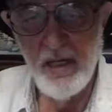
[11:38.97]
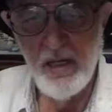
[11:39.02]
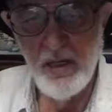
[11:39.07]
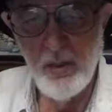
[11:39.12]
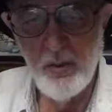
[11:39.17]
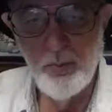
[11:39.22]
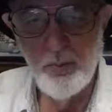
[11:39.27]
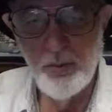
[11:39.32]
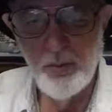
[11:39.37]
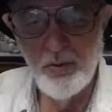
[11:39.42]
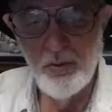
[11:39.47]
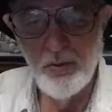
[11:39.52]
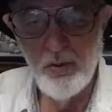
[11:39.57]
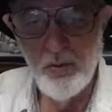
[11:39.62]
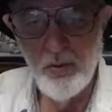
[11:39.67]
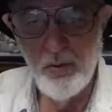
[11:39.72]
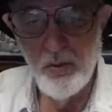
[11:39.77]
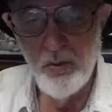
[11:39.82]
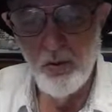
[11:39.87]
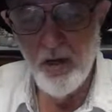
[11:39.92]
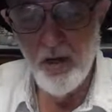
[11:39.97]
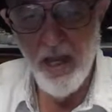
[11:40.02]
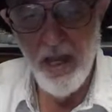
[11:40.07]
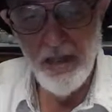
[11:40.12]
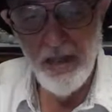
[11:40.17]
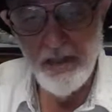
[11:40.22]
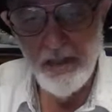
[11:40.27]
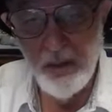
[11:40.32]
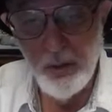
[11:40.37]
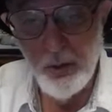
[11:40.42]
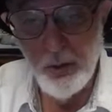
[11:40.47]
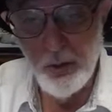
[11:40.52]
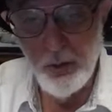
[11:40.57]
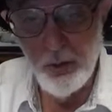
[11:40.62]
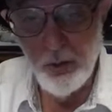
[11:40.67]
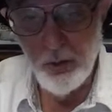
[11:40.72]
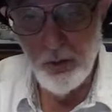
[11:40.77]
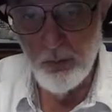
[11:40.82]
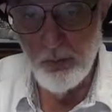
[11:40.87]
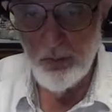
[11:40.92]
helper or an
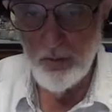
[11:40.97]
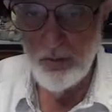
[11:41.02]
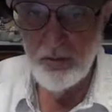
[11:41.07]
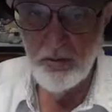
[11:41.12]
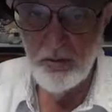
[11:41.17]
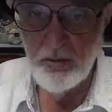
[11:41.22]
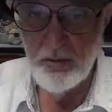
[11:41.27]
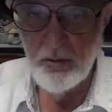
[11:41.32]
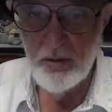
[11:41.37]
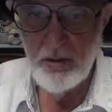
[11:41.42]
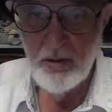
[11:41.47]
interpreter,